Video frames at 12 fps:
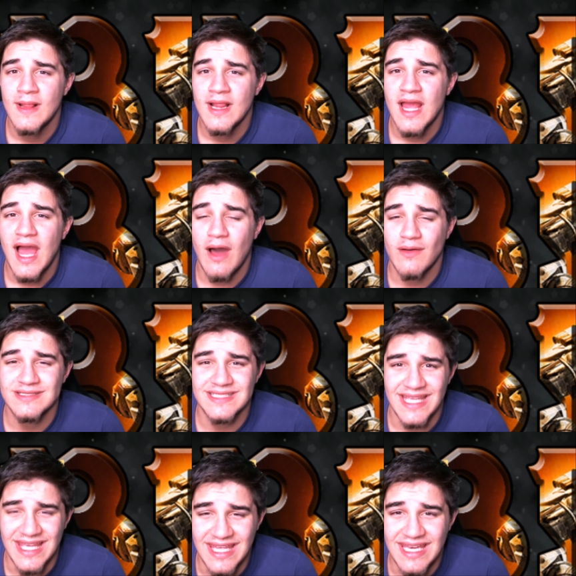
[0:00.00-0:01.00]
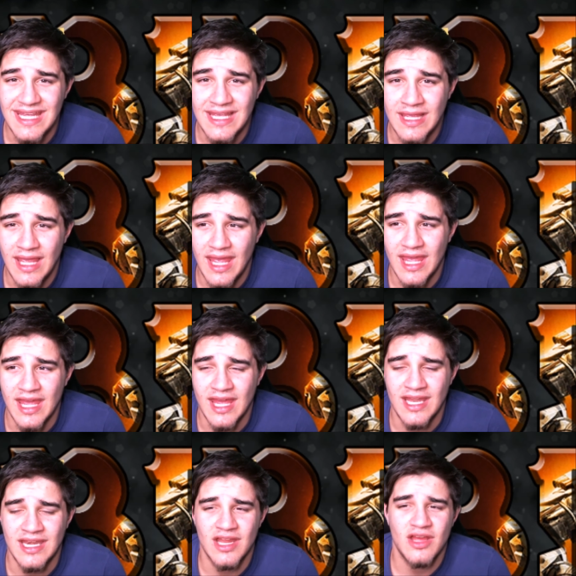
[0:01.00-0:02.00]
I was eating,
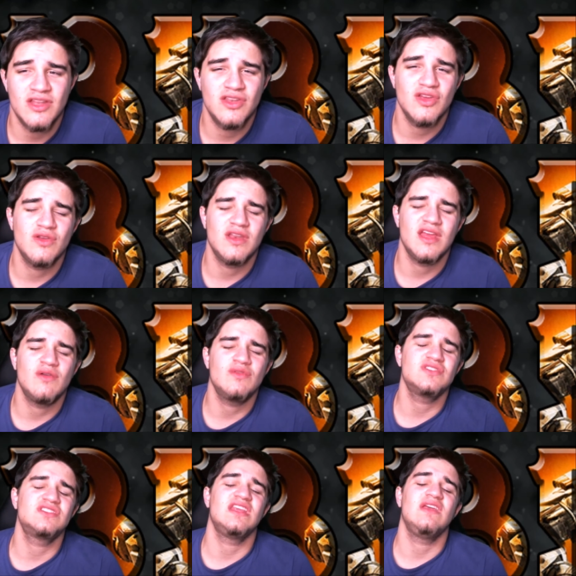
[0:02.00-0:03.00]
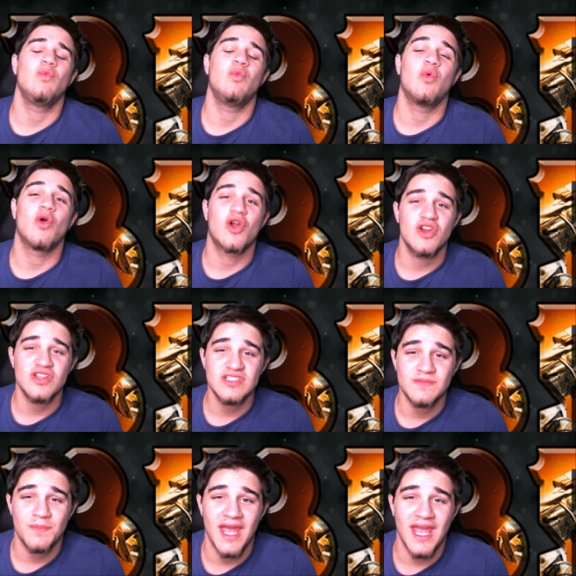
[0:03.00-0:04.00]
and dude, it was the worst
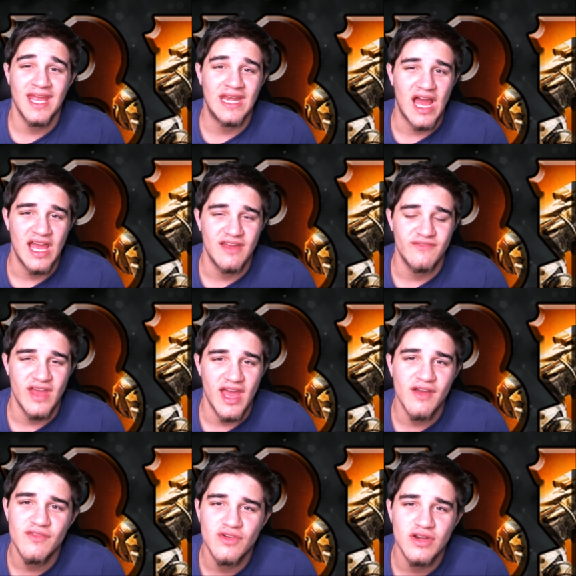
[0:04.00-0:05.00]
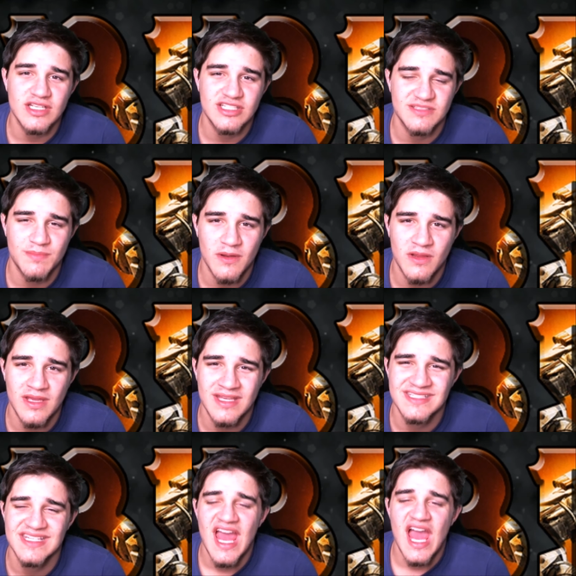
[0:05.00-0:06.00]
pain I have ever experienced.
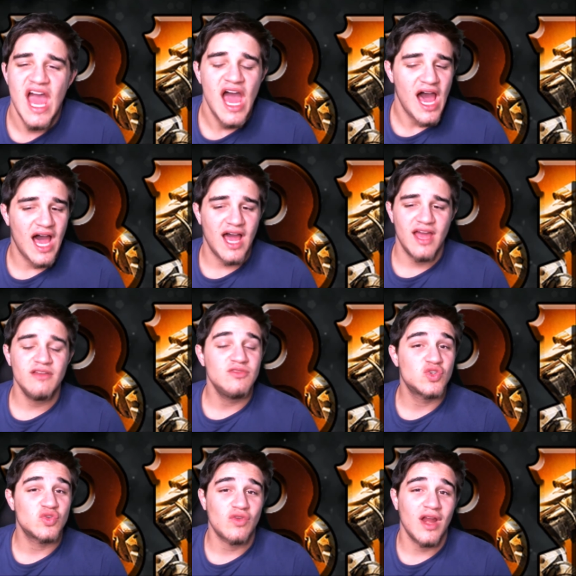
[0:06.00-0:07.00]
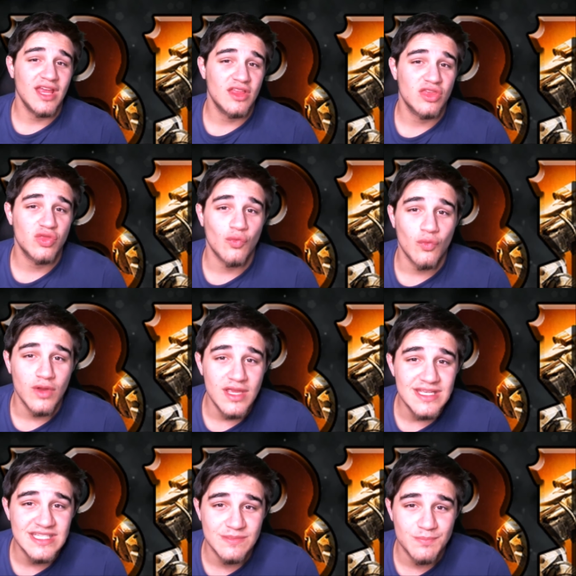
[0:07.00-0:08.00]
I drank three
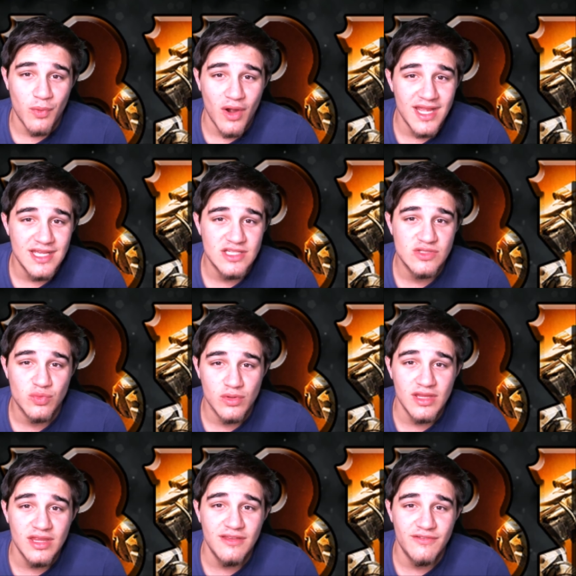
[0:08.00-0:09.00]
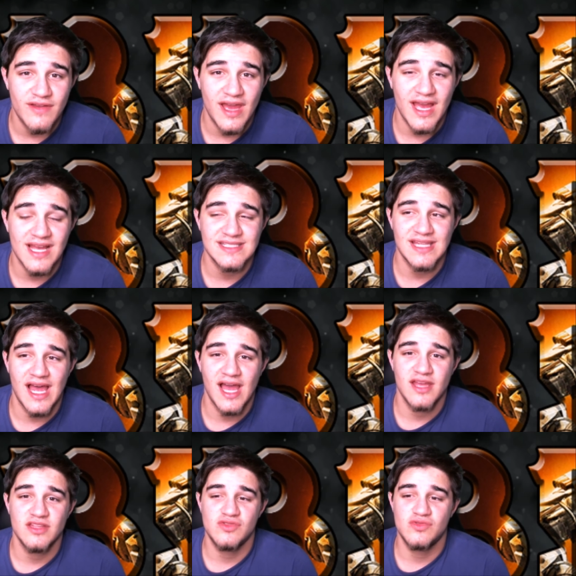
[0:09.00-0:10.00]
Sprites really fast. I
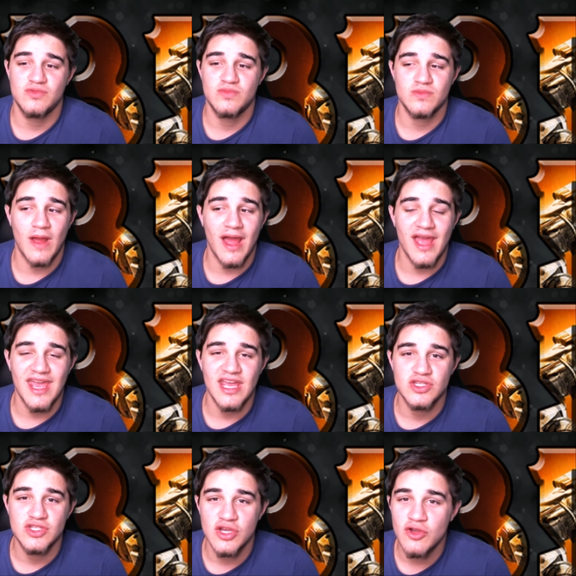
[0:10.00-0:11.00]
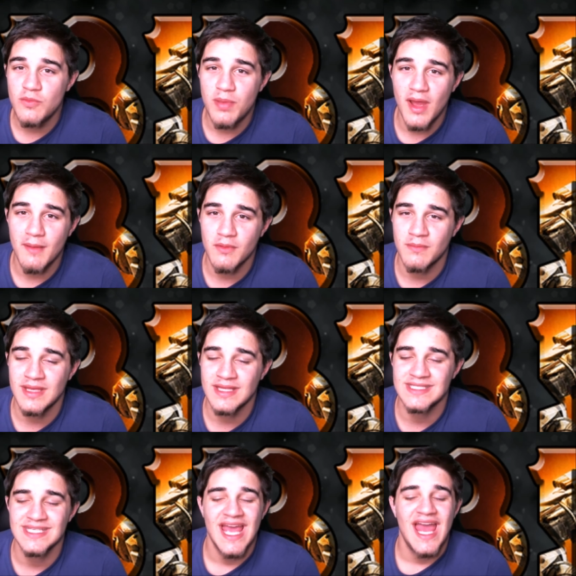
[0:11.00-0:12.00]
I ate two peppermints.
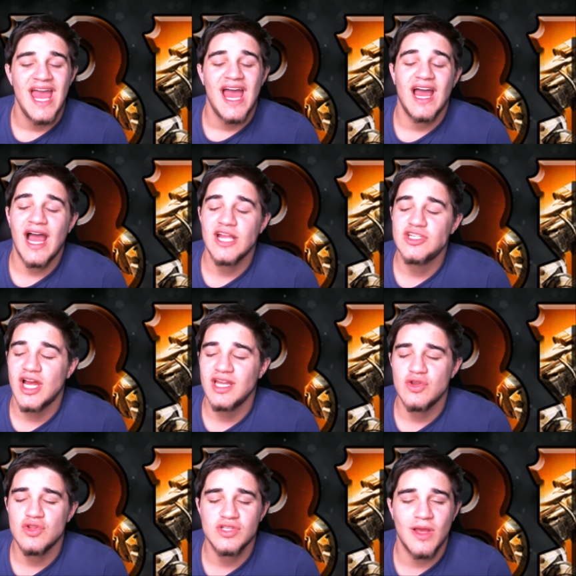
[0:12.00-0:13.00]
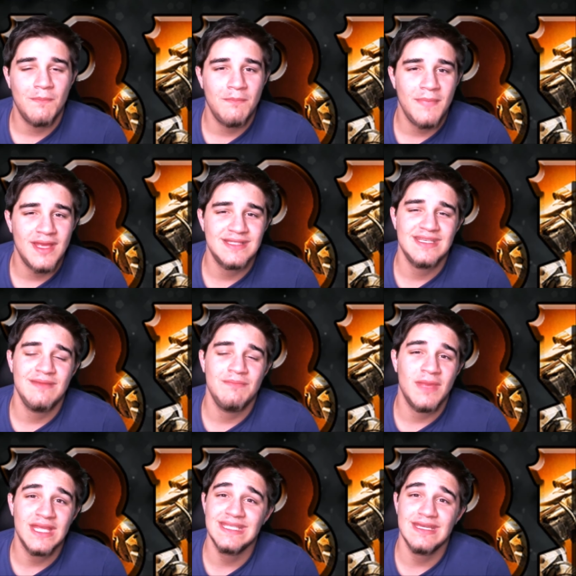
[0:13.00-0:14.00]
I tried to do something minty.
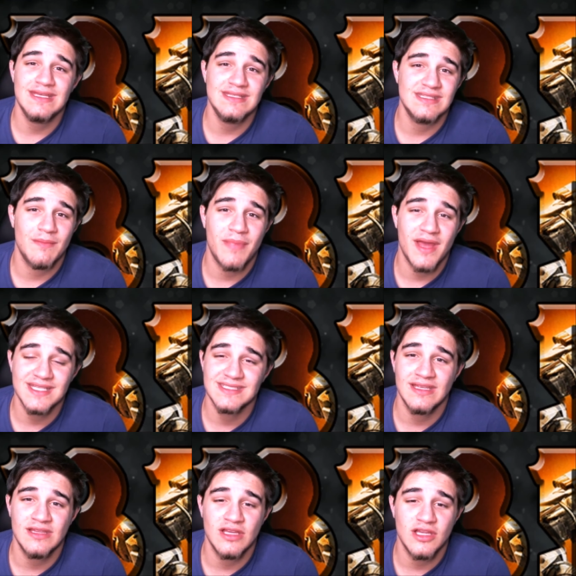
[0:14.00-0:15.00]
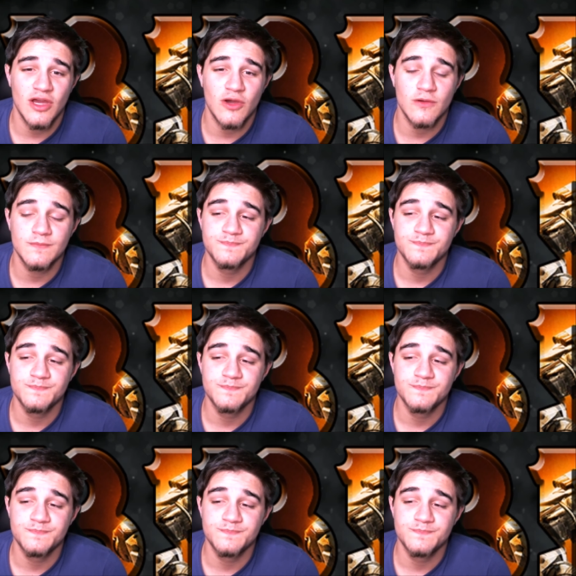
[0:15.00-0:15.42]
Minty's the best thing to go.